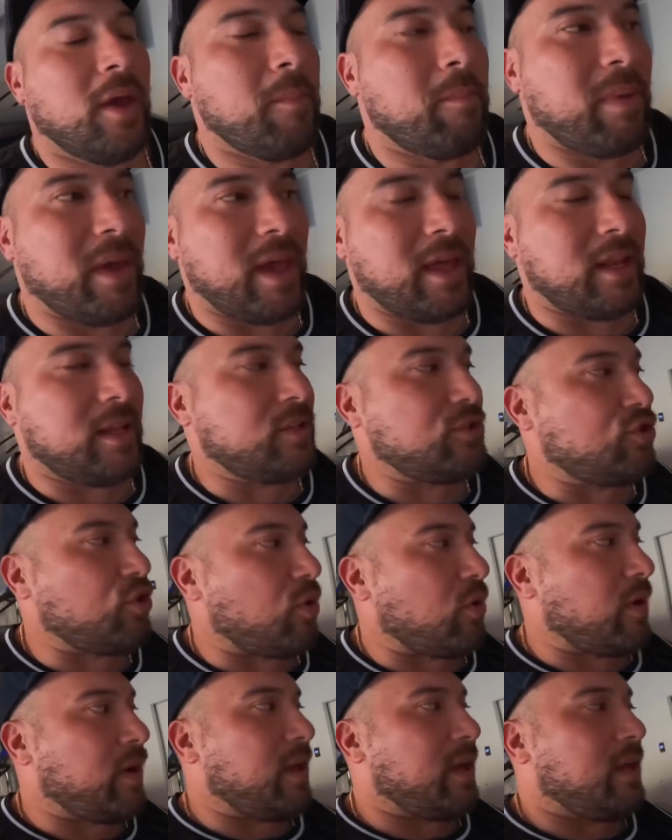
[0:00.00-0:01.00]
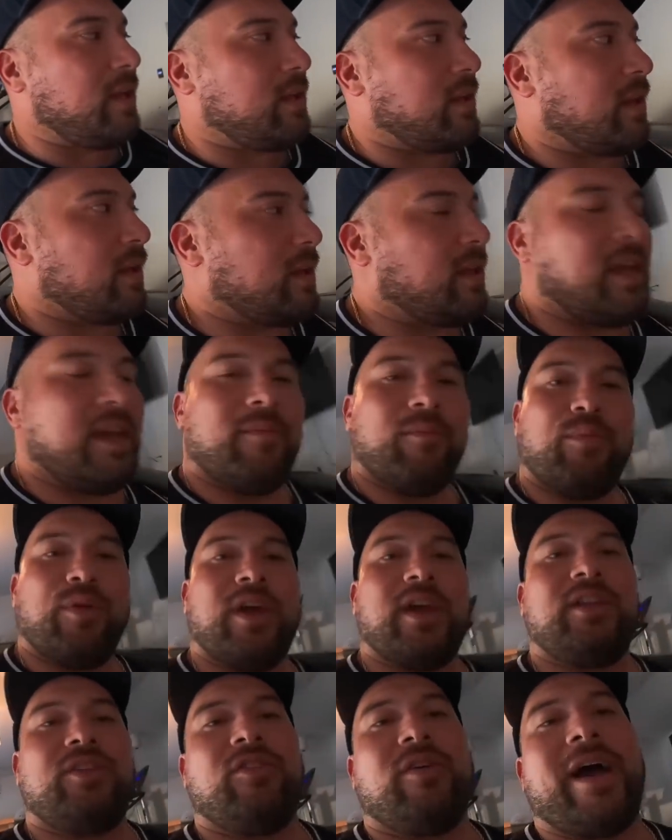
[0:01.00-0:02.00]
Been enjoying get,
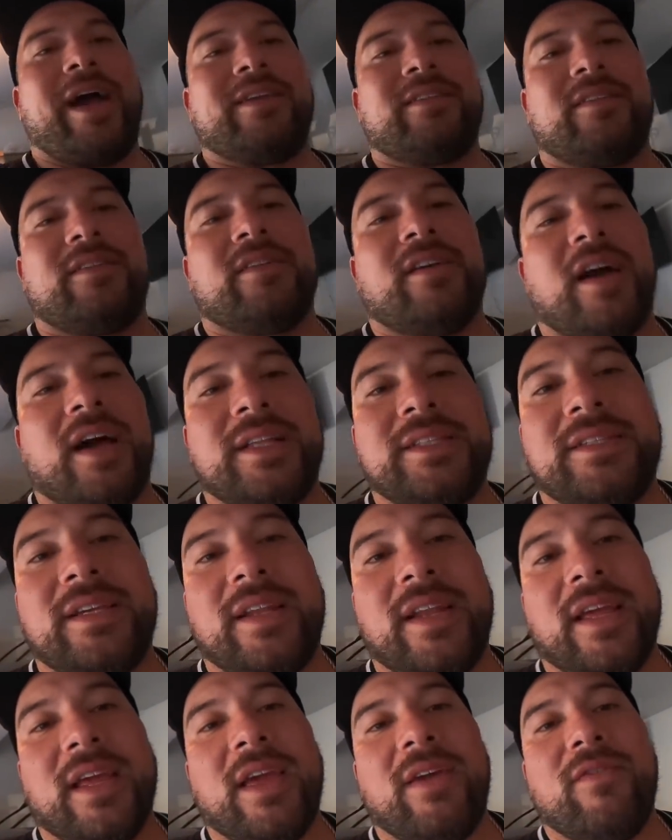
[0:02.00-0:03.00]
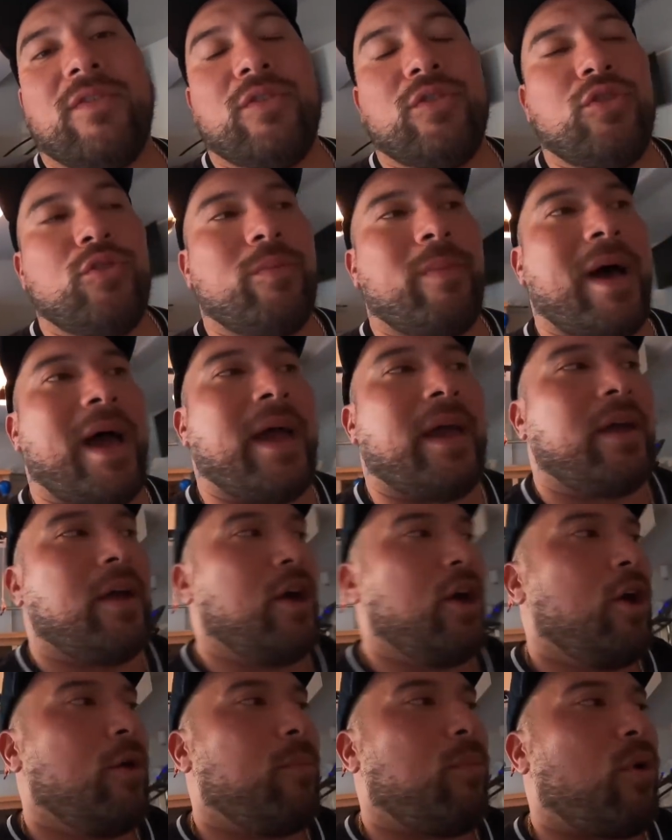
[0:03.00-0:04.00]
bringing you guys this content and giving you my
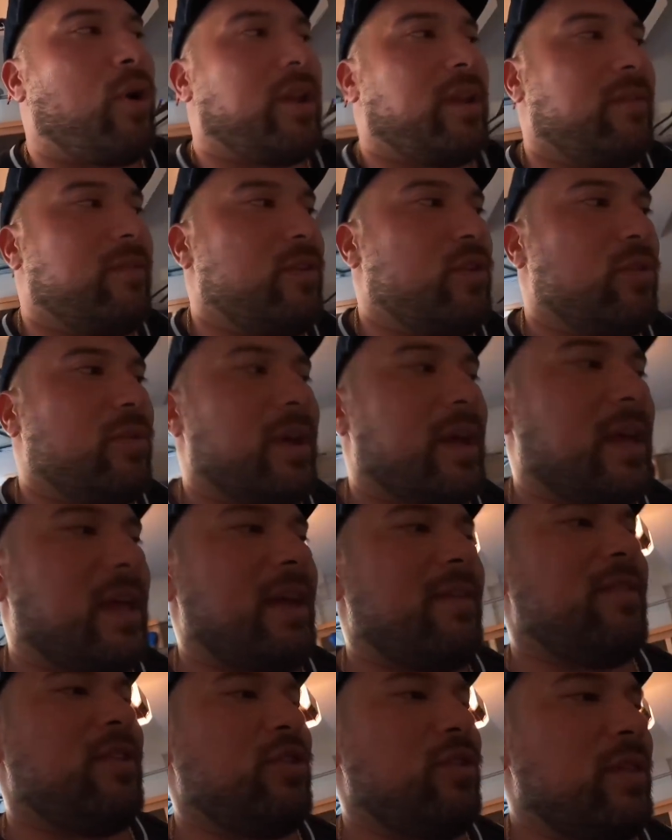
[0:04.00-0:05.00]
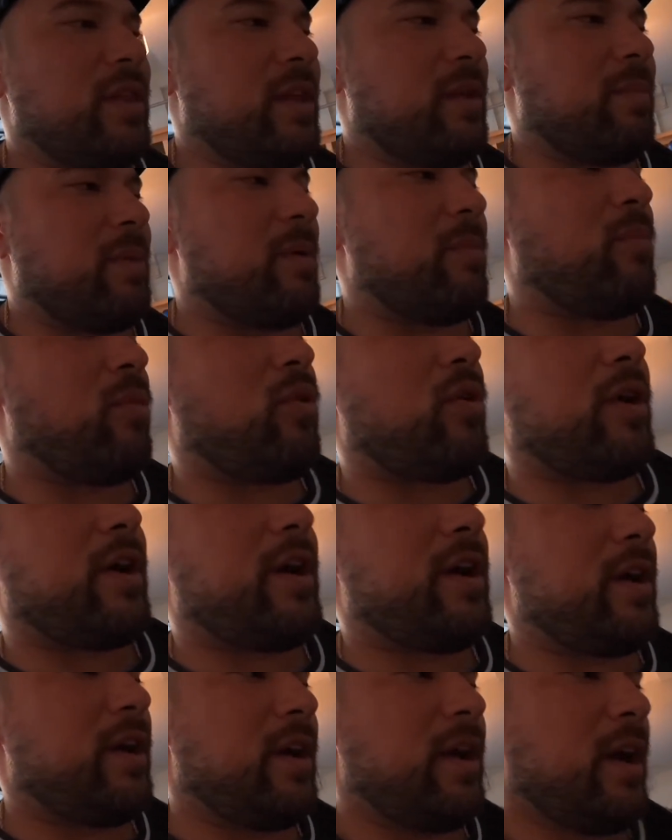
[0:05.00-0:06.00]
point of view and giving you a little bit more
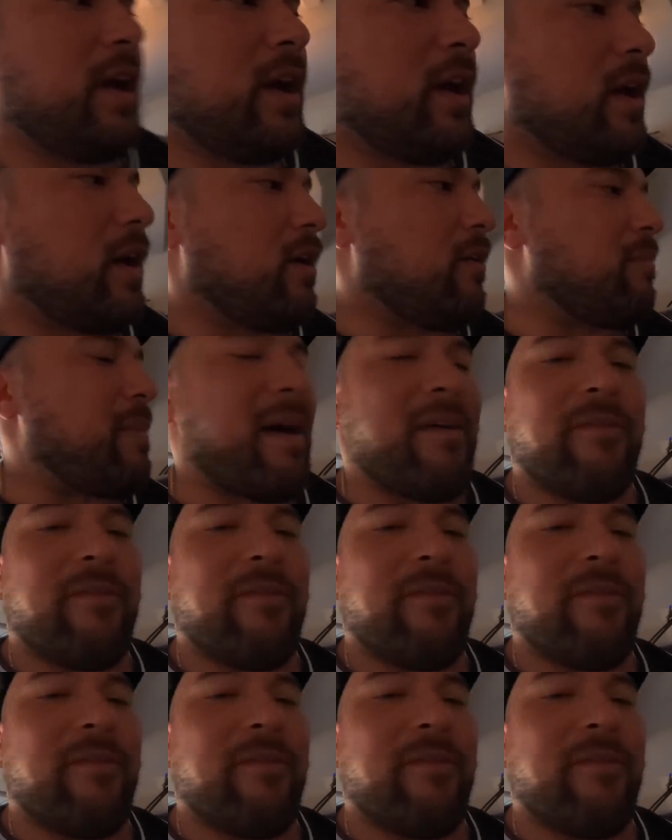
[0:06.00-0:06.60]
of my